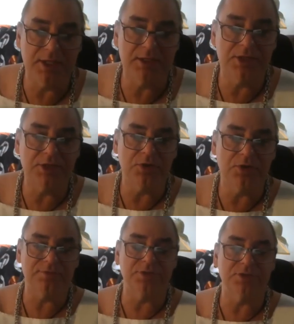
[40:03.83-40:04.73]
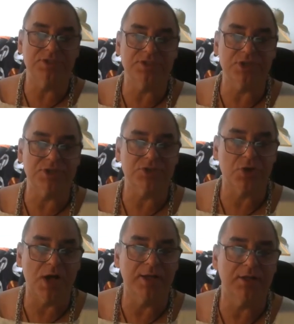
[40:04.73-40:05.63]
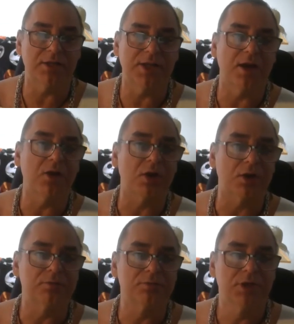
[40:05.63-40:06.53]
You have to just trial and error.